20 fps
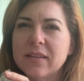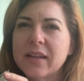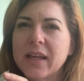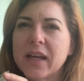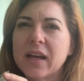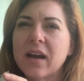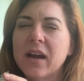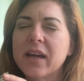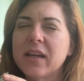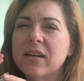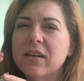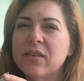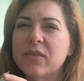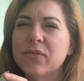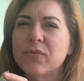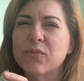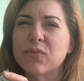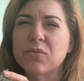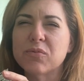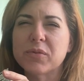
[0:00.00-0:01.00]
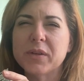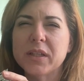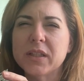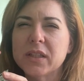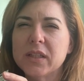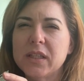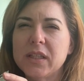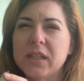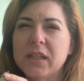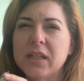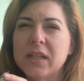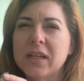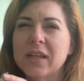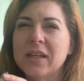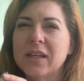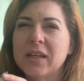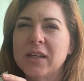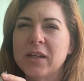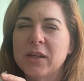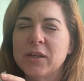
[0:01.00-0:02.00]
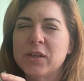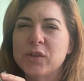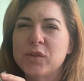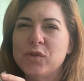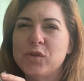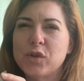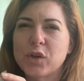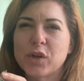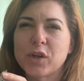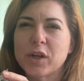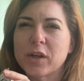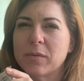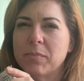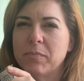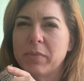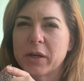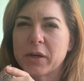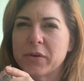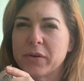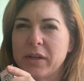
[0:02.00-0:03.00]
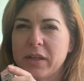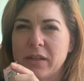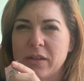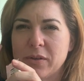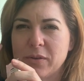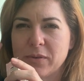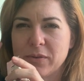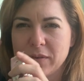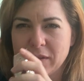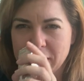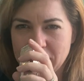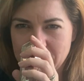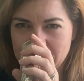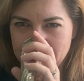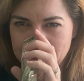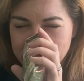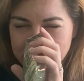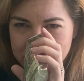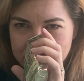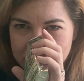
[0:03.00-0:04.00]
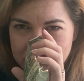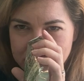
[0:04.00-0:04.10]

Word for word: like kind of really dark buttery note, you know?